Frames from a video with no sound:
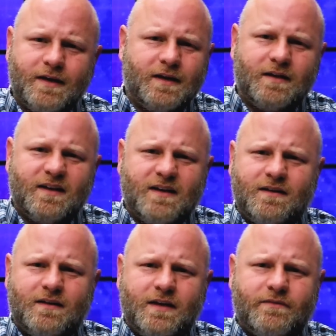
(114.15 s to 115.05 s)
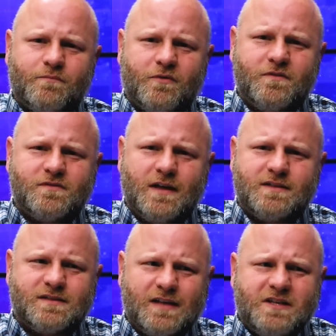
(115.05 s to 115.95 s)
You didn't even produce
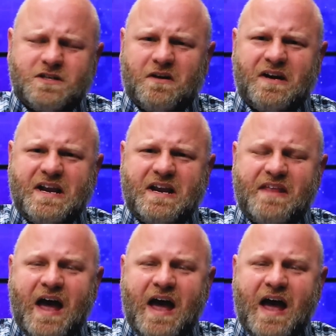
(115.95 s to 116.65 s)
legislation on any of